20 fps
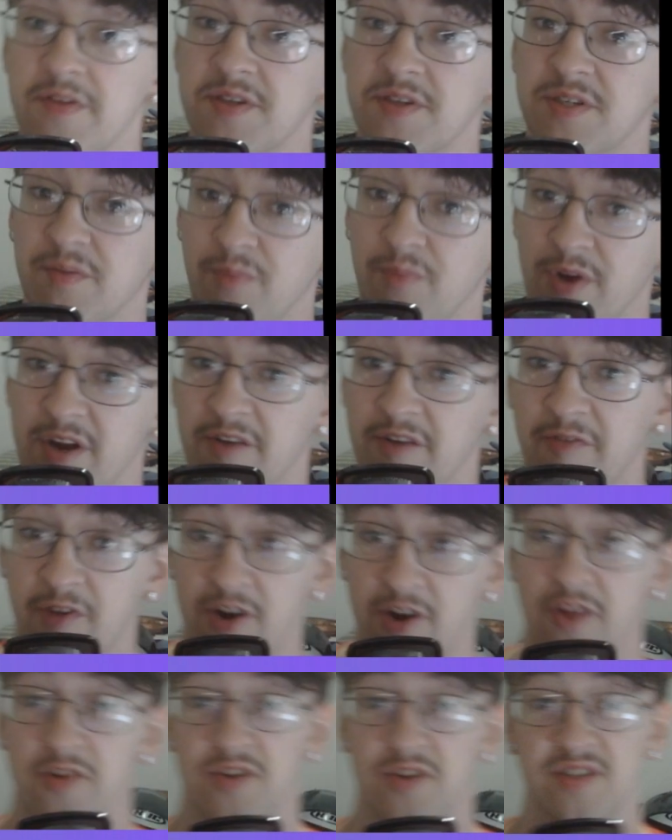Sabrina for
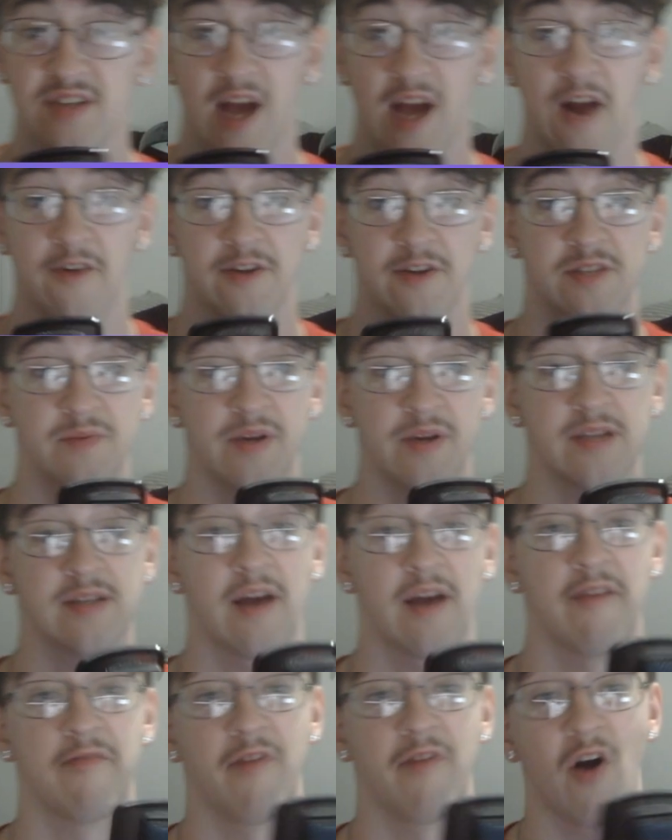another Cyrus because
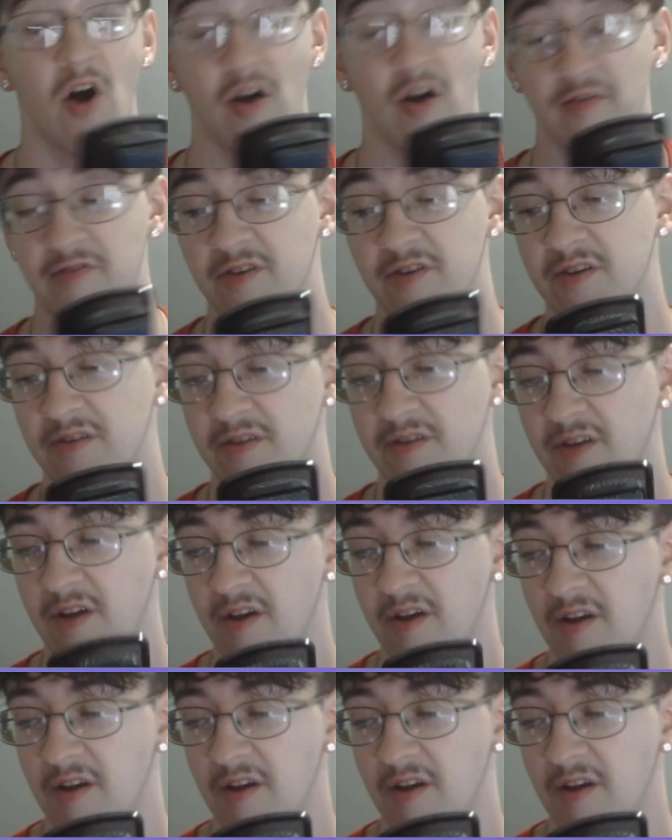I've often